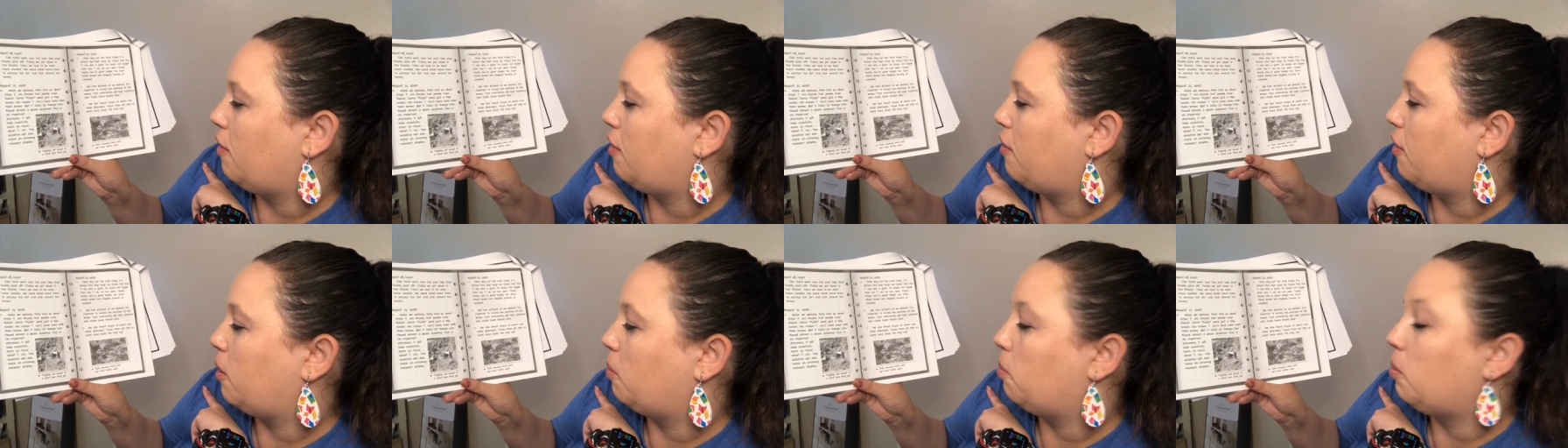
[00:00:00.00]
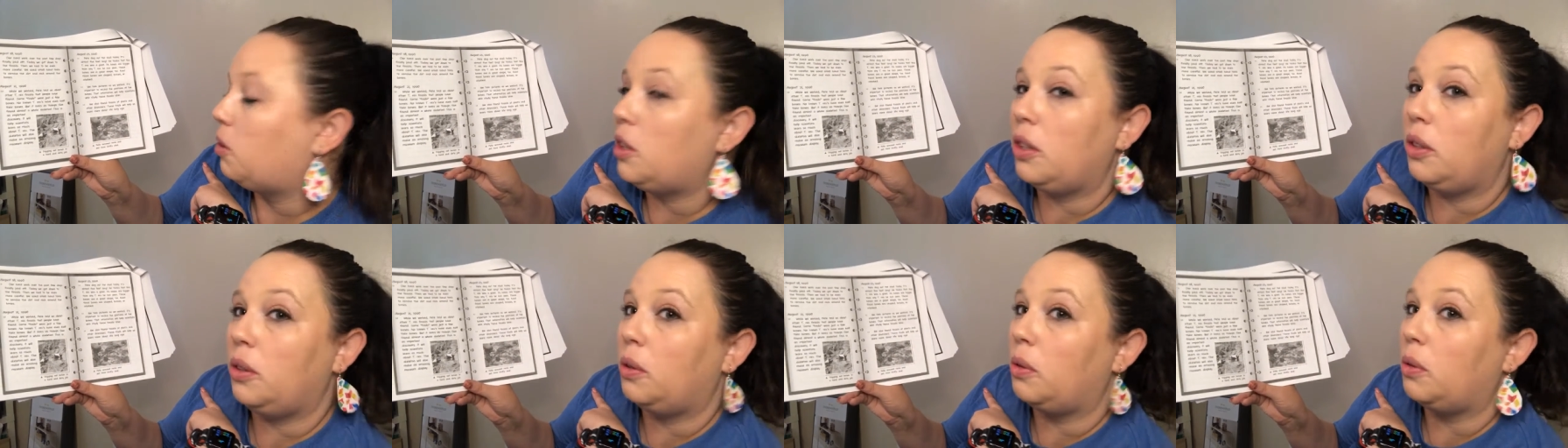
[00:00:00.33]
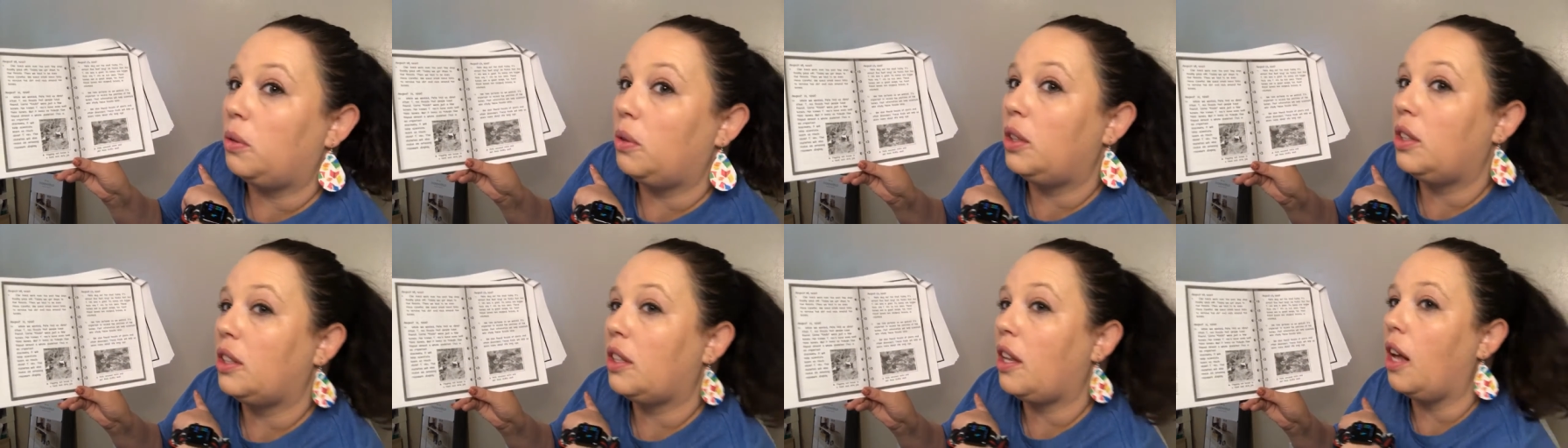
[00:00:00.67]
from
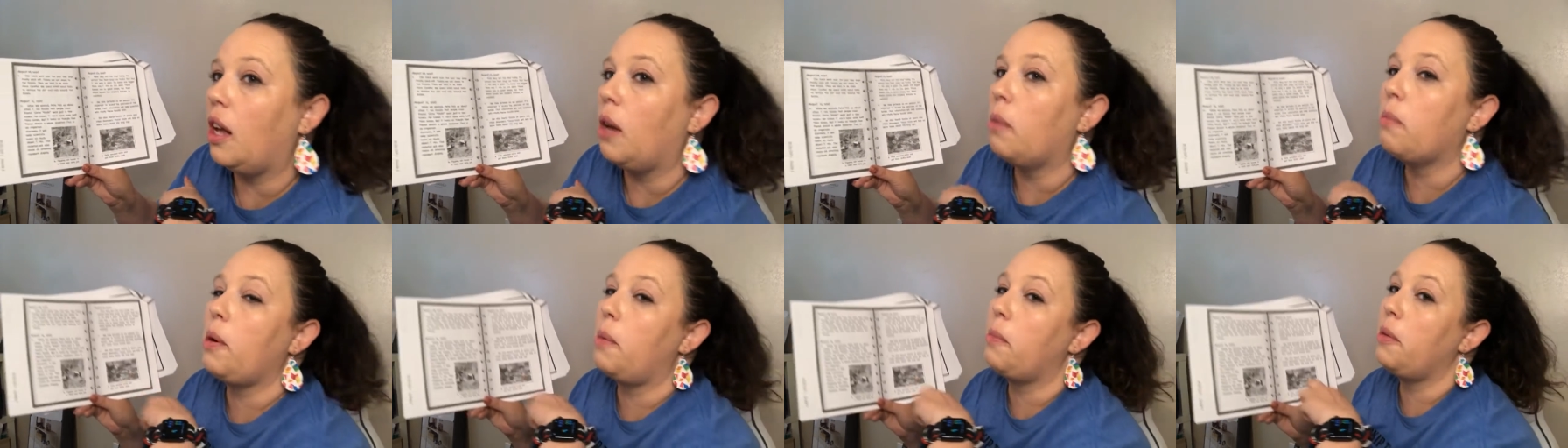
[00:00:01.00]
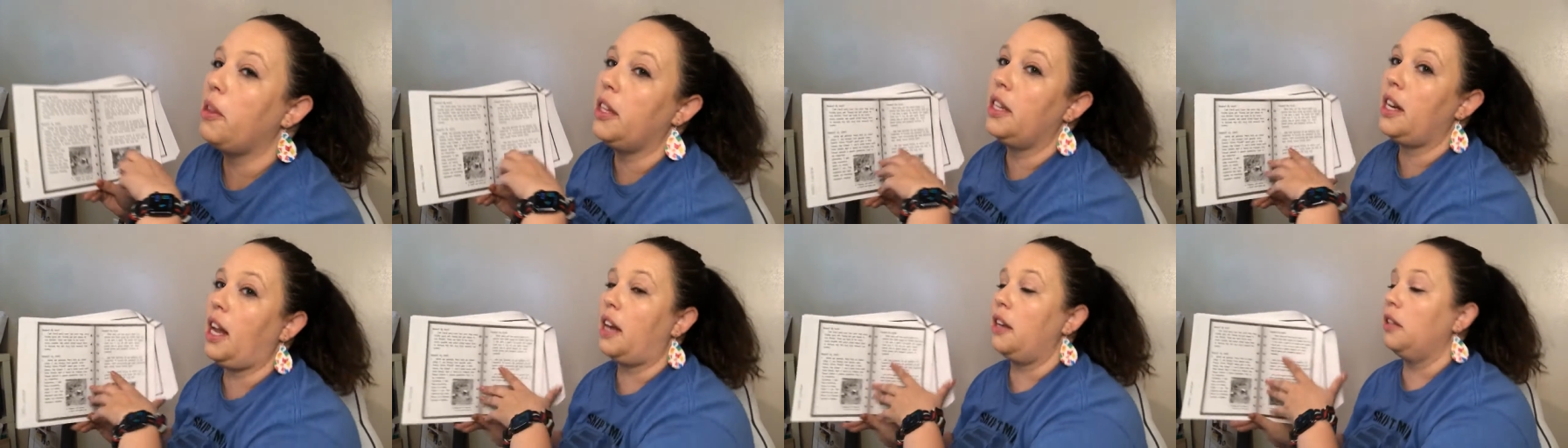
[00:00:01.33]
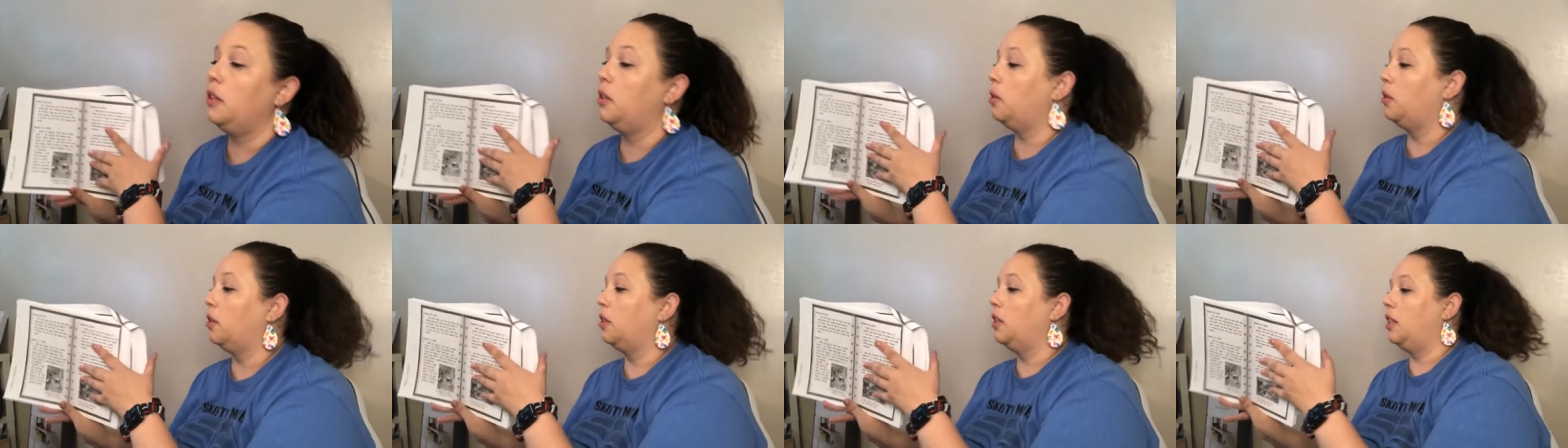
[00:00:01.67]
Sue's skull. Remember, the
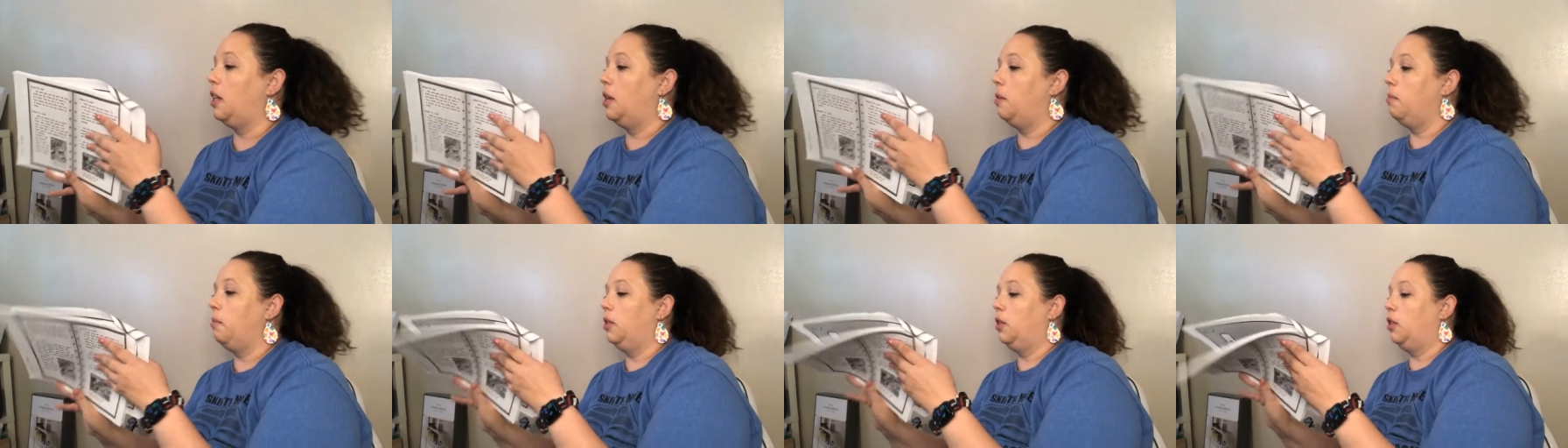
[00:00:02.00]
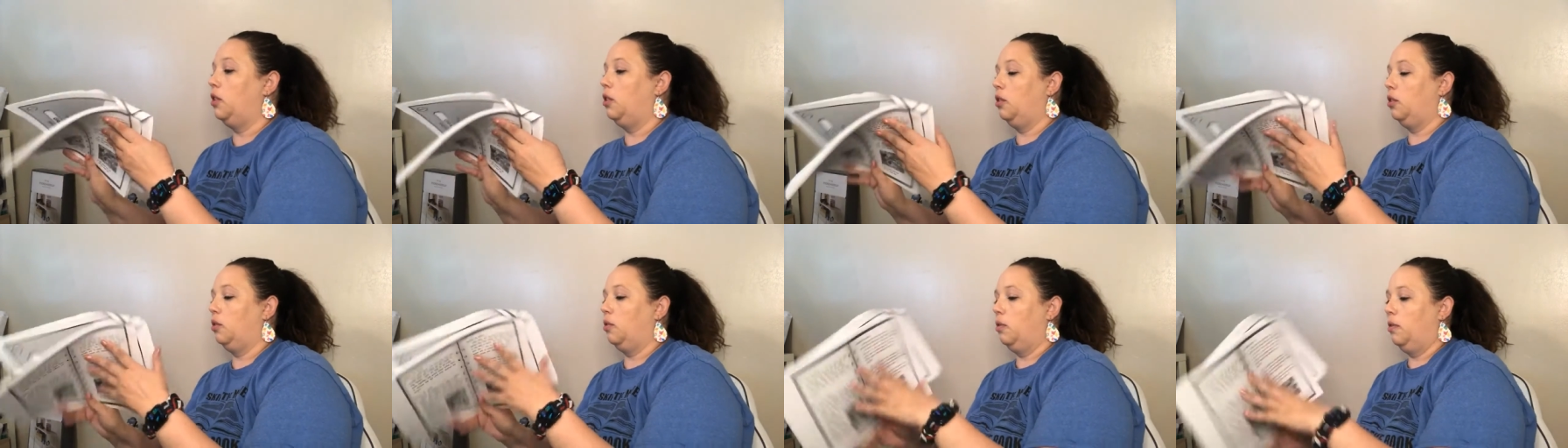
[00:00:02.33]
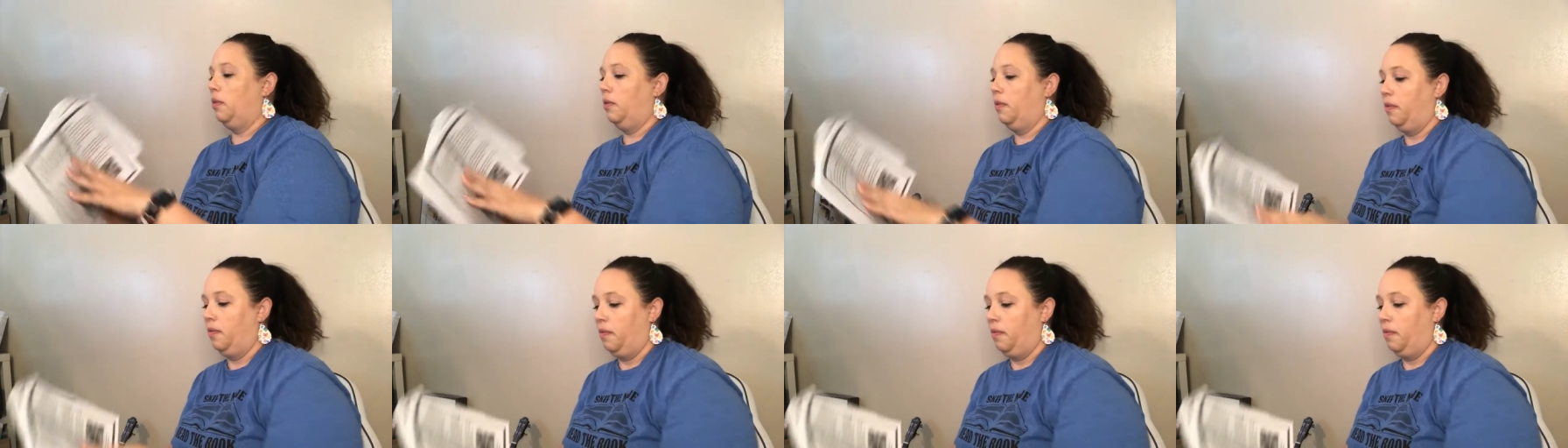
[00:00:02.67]
dinosaur's name is Sue.